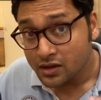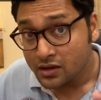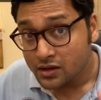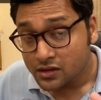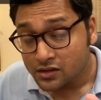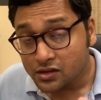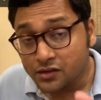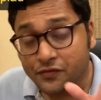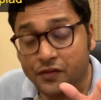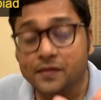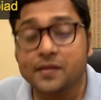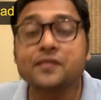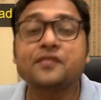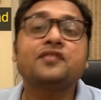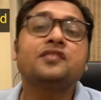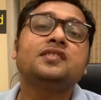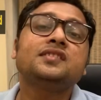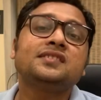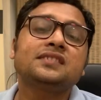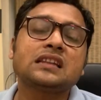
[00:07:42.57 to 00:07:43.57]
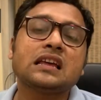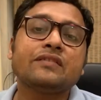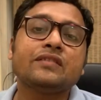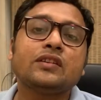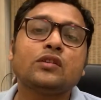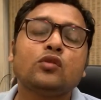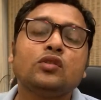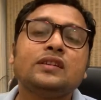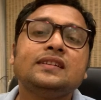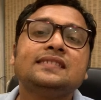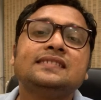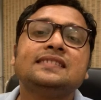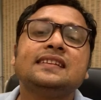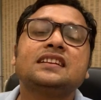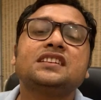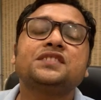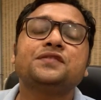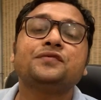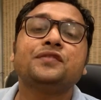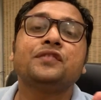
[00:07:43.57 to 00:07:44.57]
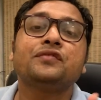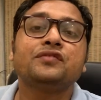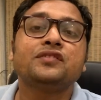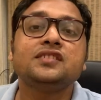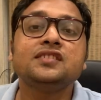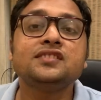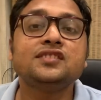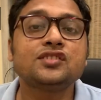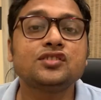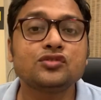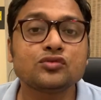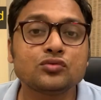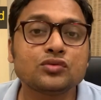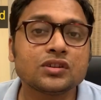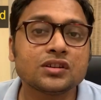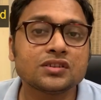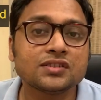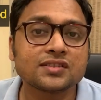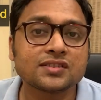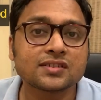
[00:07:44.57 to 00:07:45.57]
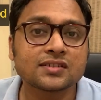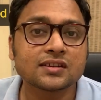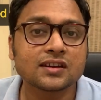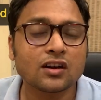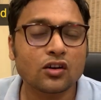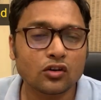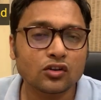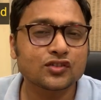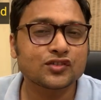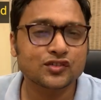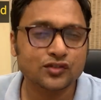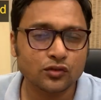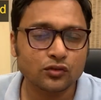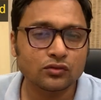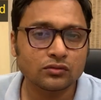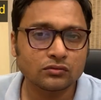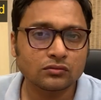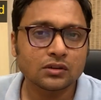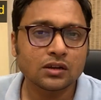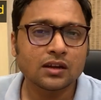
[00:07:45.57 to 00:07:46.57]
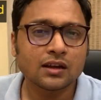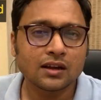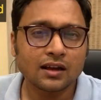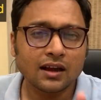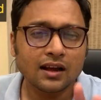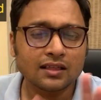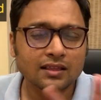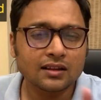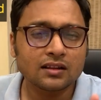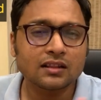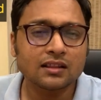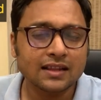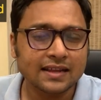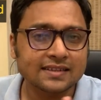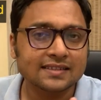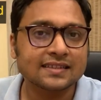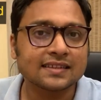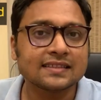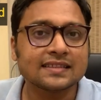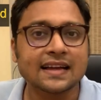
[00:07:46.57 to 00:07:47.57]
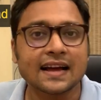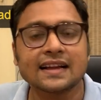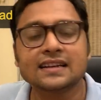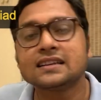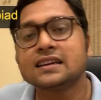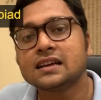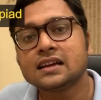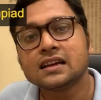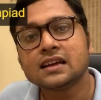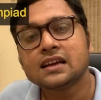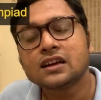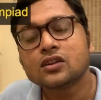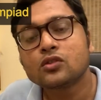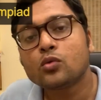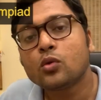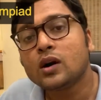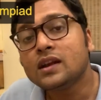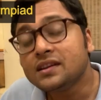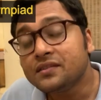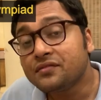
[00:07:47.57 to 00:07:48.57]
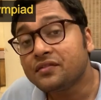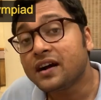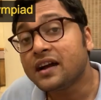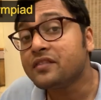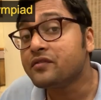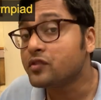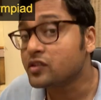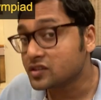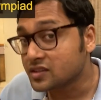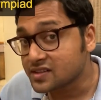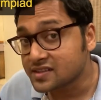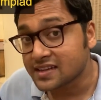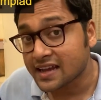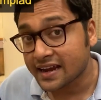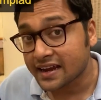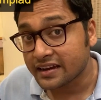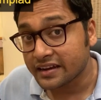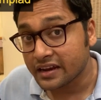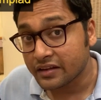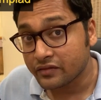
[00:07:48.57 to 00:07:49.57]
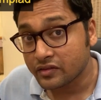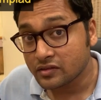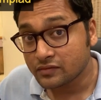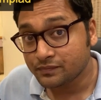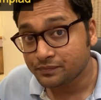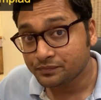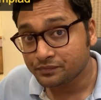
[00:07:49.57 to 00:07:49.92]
So from the first level, only 650 students or so, a little less than that, qualify for the second level.